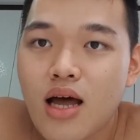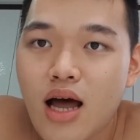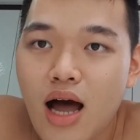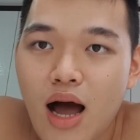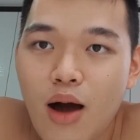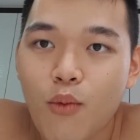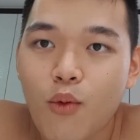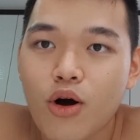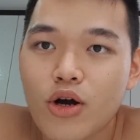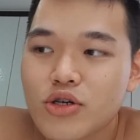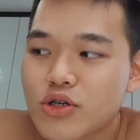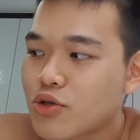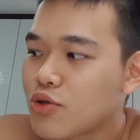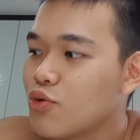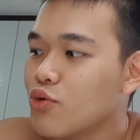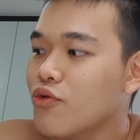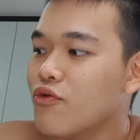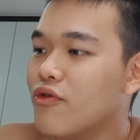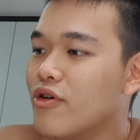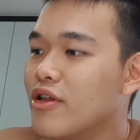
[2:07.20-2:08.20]
I watched
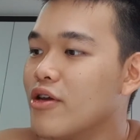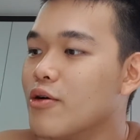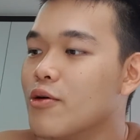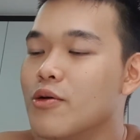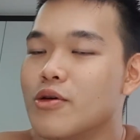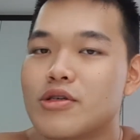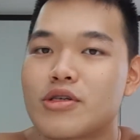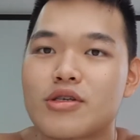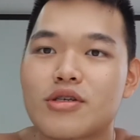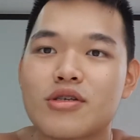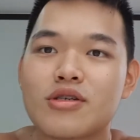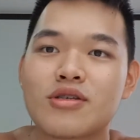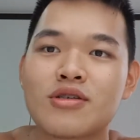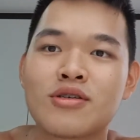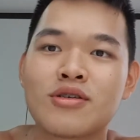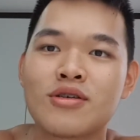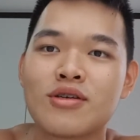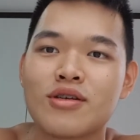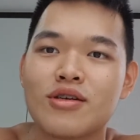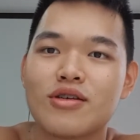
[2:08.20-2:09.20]
two videos
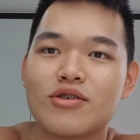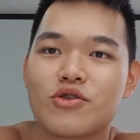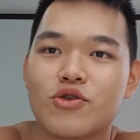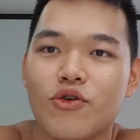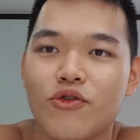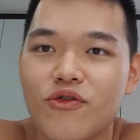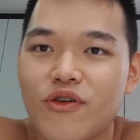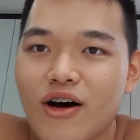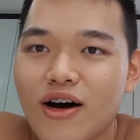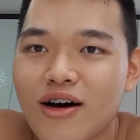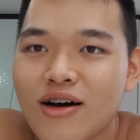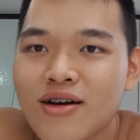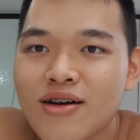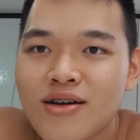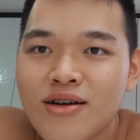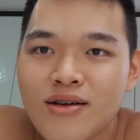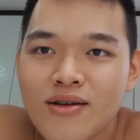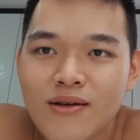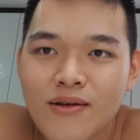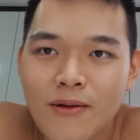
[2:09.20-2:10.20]
so far.
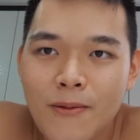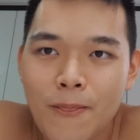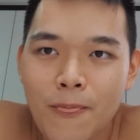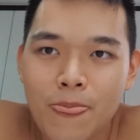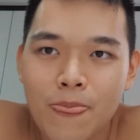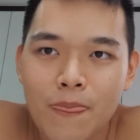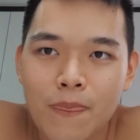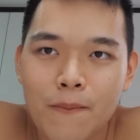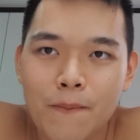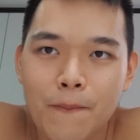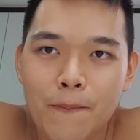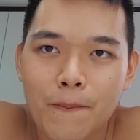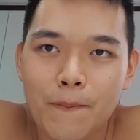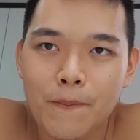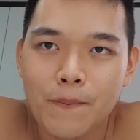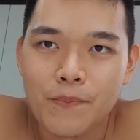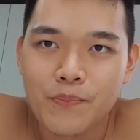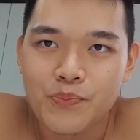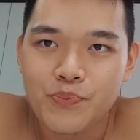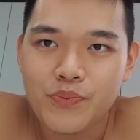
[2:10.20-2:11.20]

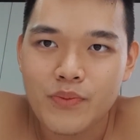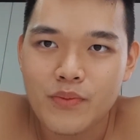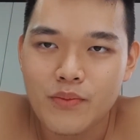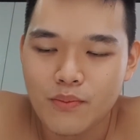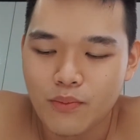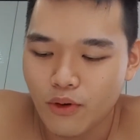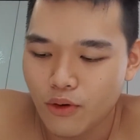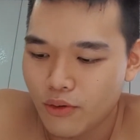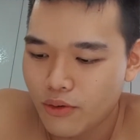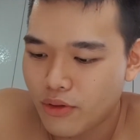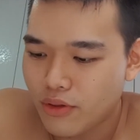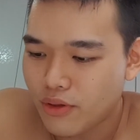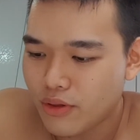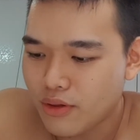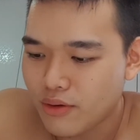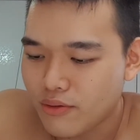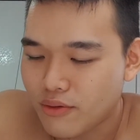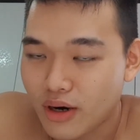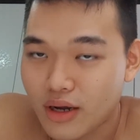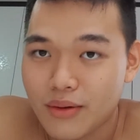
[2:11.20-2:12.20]
Mm, both
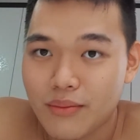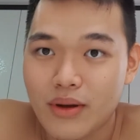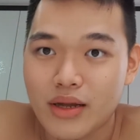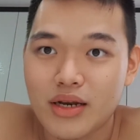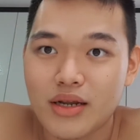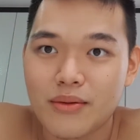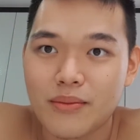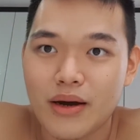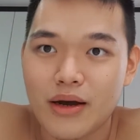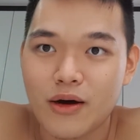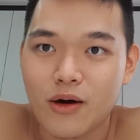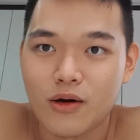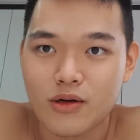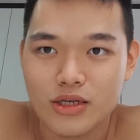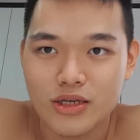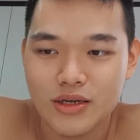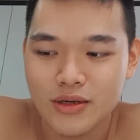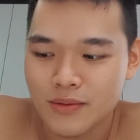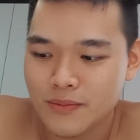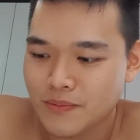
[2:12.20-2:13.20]
recommended by
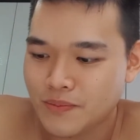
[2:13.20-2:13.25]
Augie.